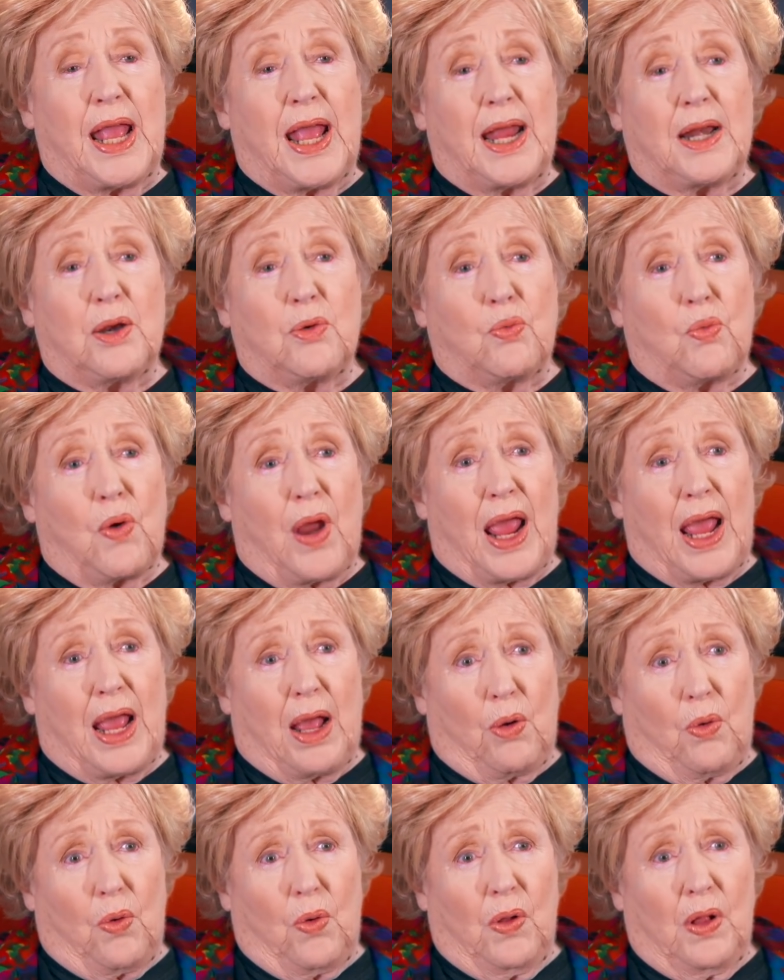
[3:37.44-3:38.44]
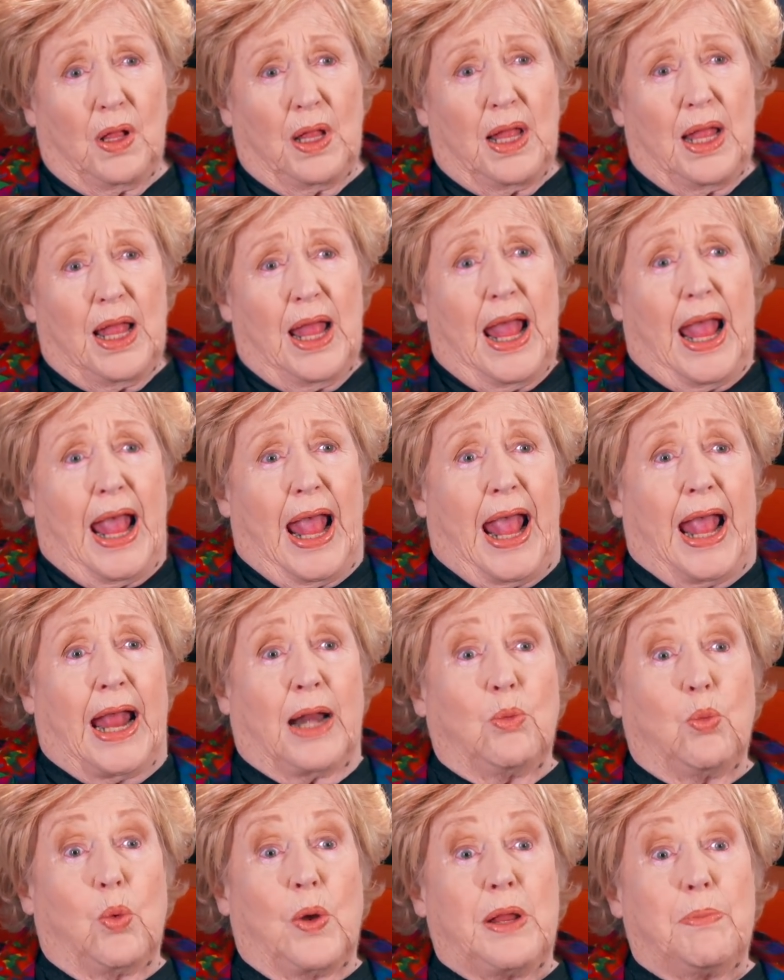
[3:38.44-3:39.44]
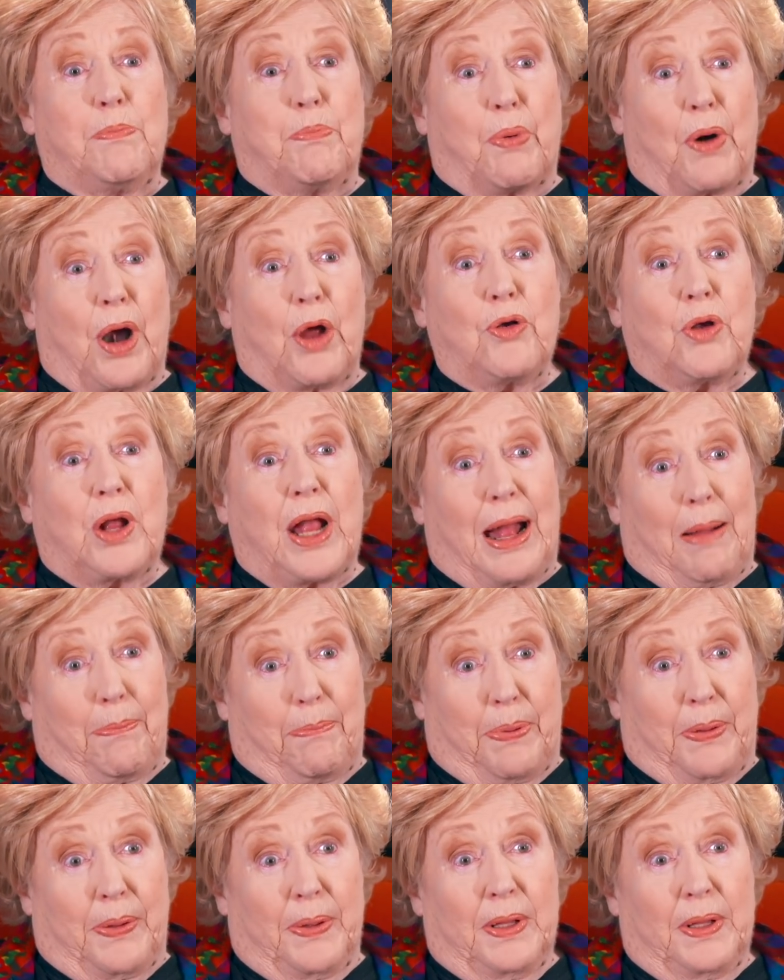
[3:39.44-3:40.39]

had a row and we broke up.